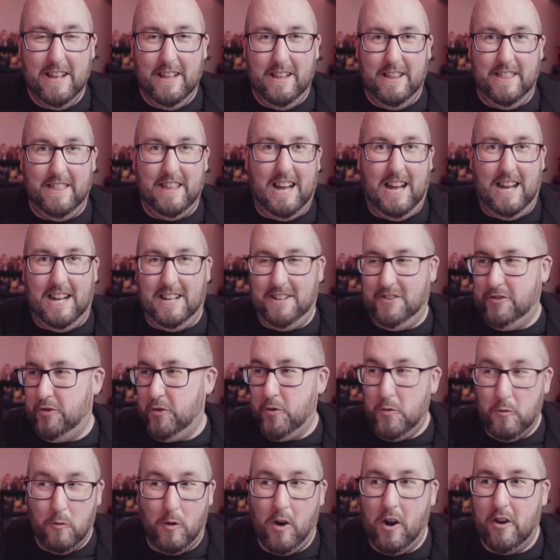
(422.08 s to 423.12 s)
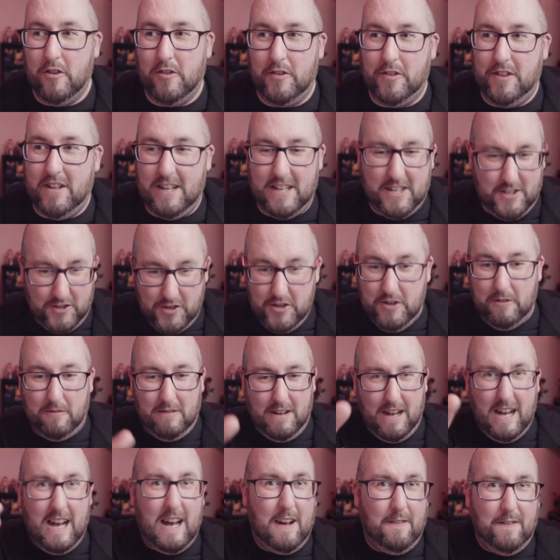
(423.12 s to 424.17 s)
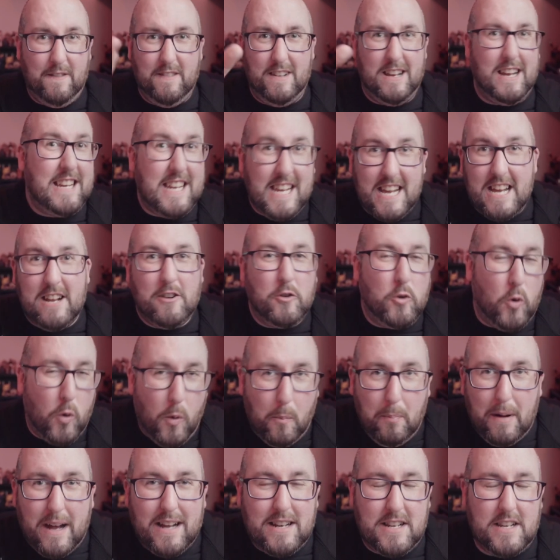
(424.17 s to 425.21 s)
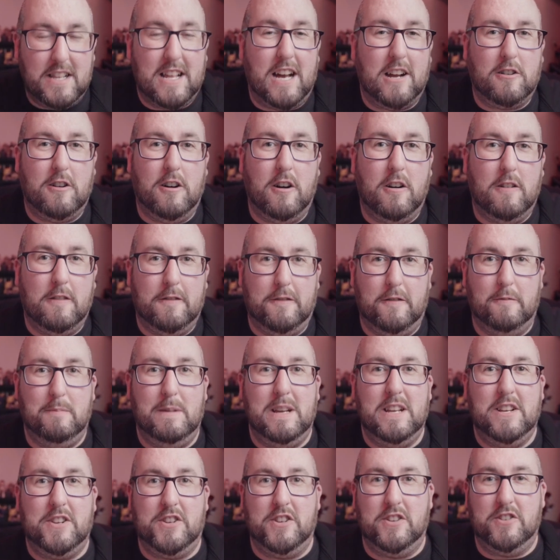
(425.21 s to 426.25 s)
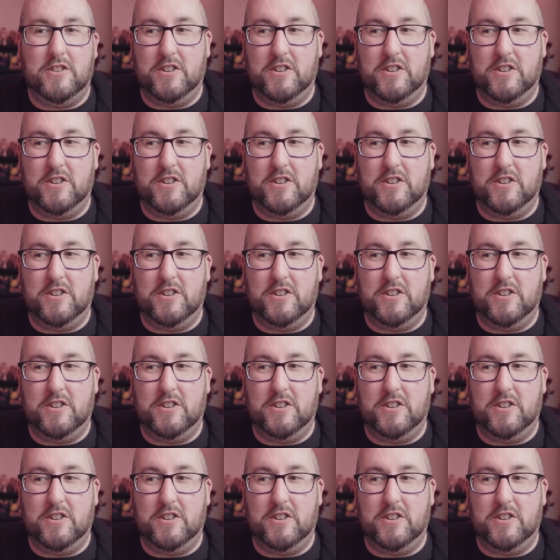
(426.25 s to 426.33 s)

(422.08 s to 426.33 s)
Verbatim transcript: that you are on the list. You know, have again going back to that confirmation.